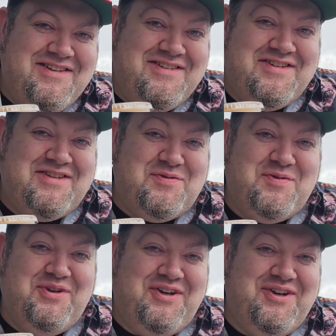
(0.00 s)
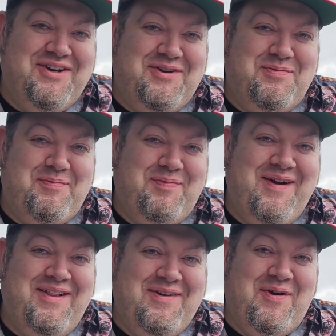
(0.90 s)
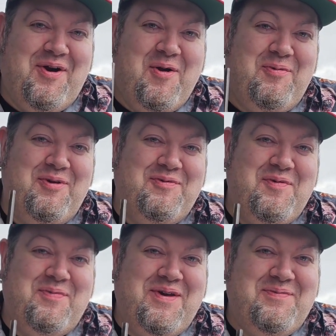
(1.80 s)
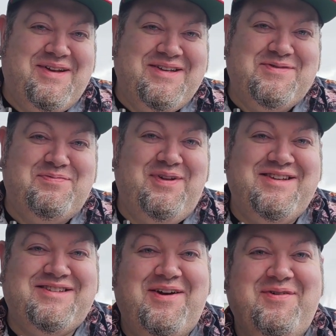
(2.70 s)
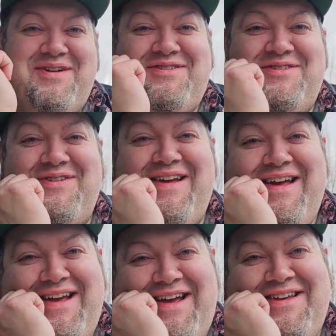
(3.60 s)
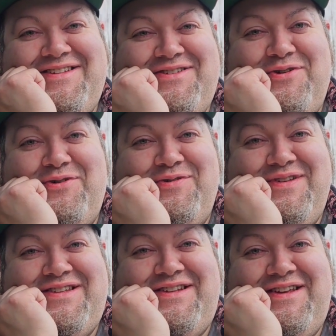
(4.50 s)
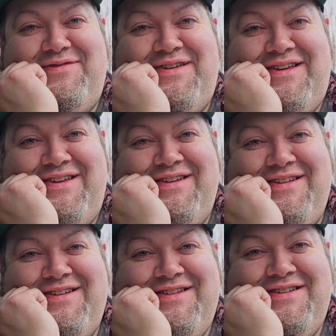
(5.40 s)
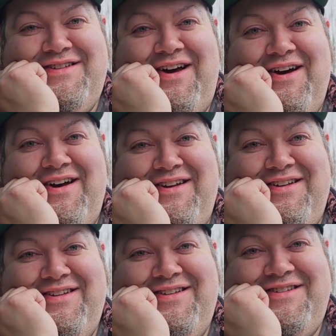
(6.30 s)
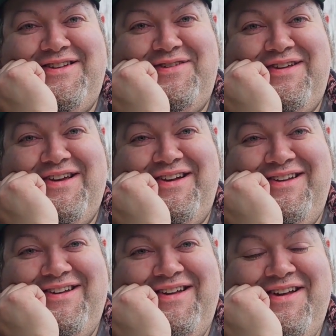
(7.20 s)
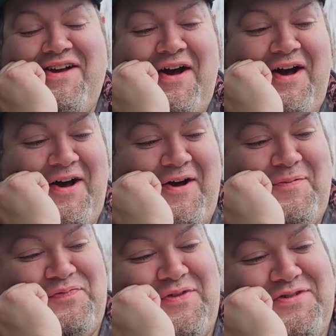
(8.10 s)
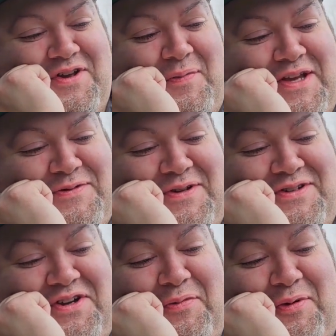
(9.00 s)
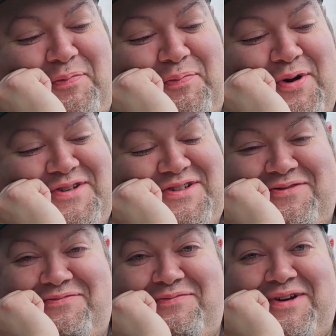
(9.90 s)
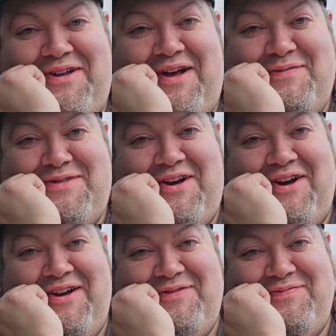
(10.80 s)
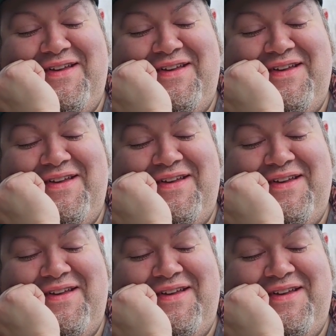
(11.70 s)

this is really good, but apparently I'm a horrible human being because the place I went to has no Stevie. Uh. Uh. Stevia, Um, so it makes me a terrible person, but I'm mm-hmm. sorry.